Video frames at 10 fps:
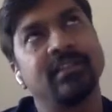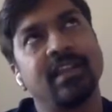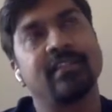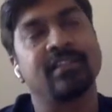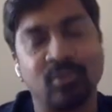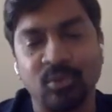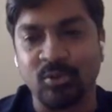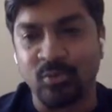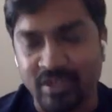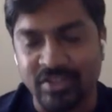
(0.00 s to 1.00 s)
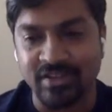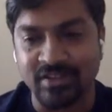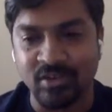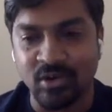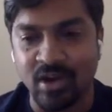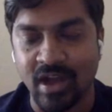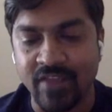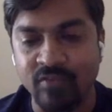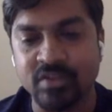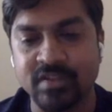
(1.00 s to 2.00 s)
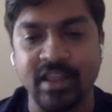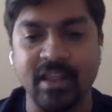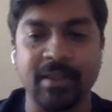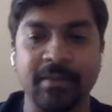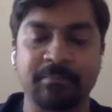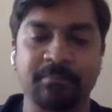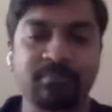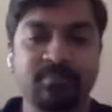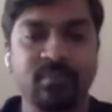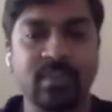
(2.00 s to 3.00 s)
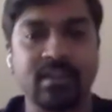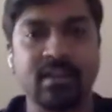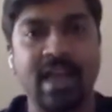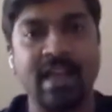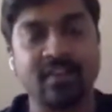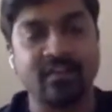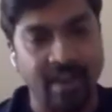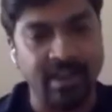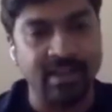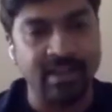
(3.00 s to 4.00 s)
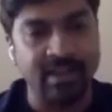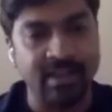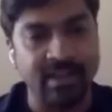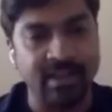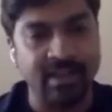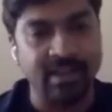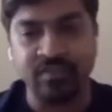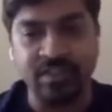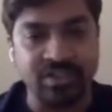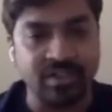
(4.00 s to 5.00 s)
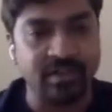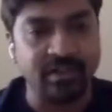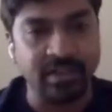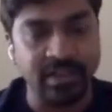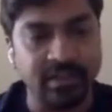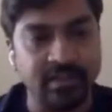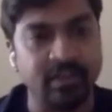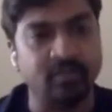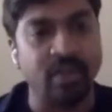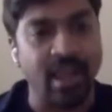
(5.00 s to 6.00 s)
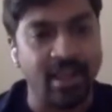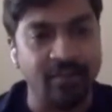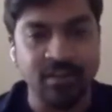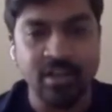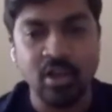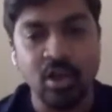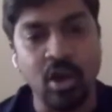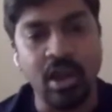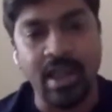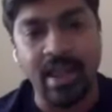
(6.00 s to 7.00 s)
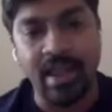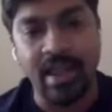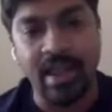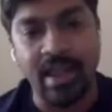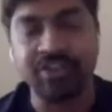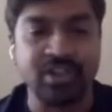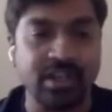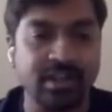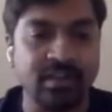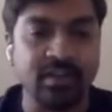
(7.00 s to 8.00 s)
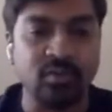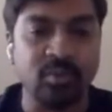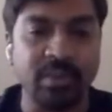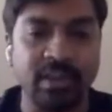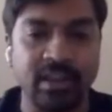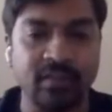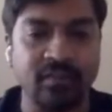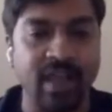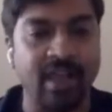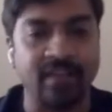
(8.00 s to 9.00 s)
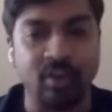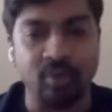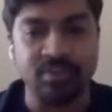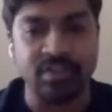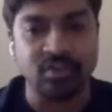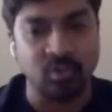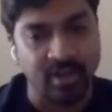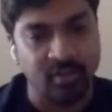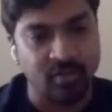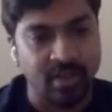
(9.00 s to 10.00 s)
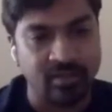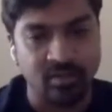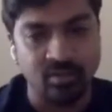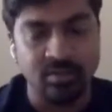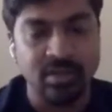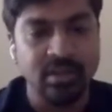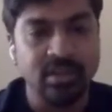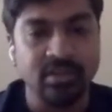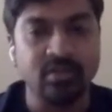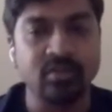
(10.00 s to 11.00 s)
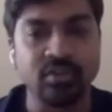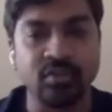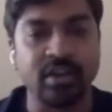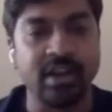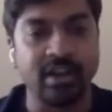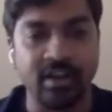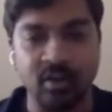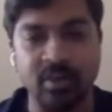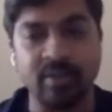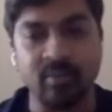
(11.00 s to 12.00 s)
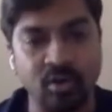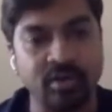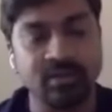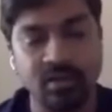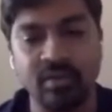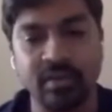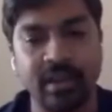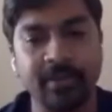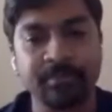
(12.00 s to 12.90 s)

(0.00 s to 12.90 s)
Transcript: that's a good question. So I would say, as a file system, whatever features it needs, it would have. Additional is it would behave as an object store as well. So you you would get a little bit more over there